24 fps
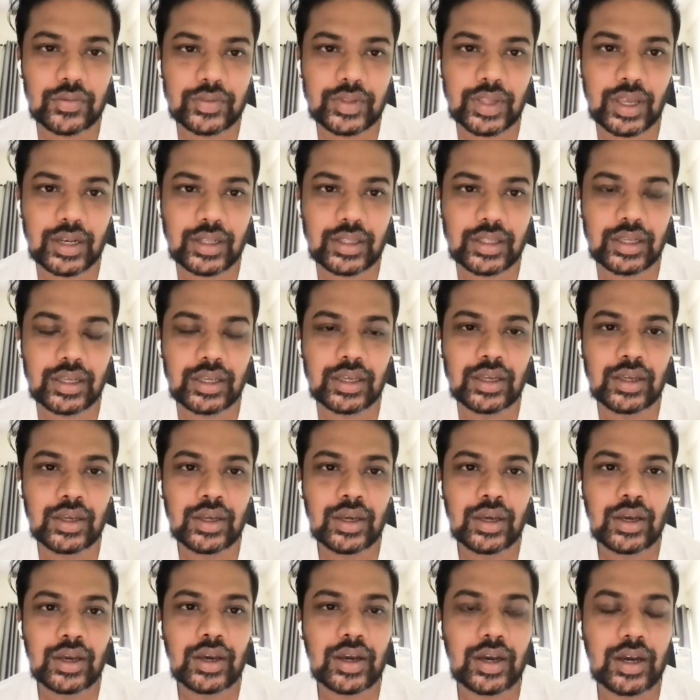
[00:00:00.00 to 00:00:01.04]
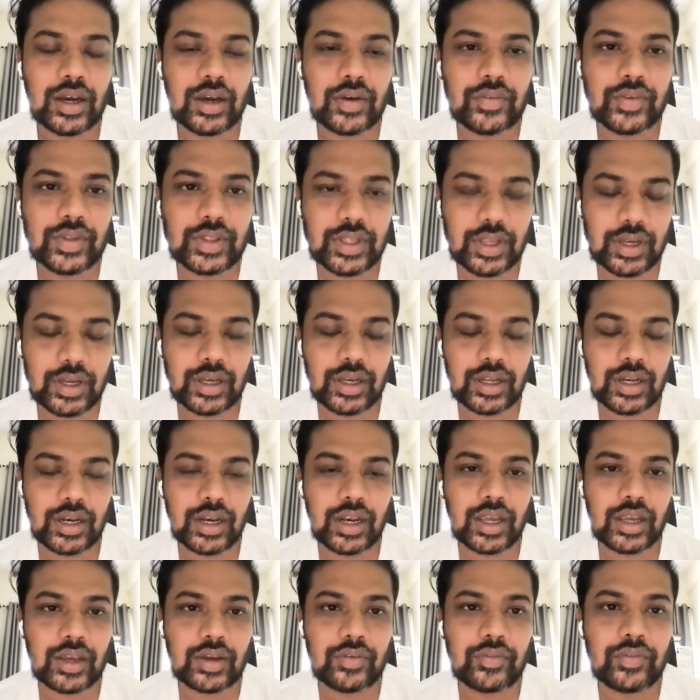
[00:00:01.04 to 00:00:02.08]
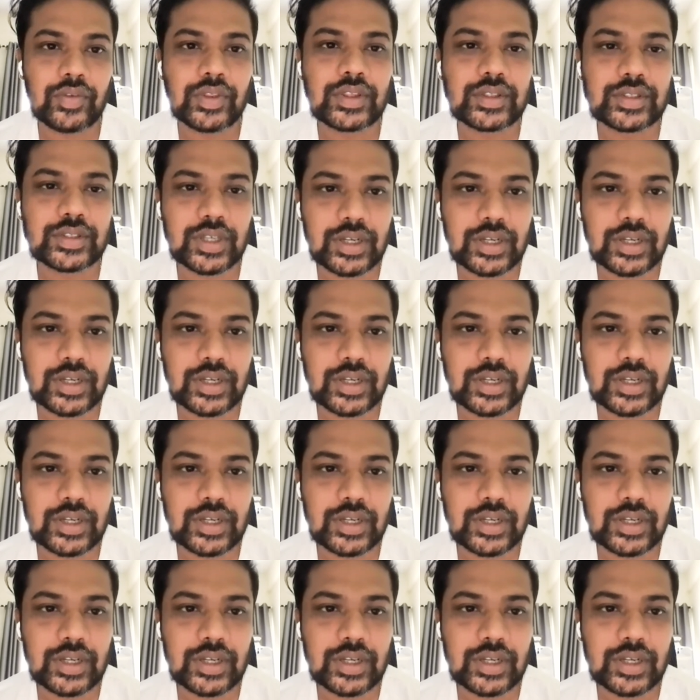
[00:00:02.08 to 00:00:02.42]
of that thing with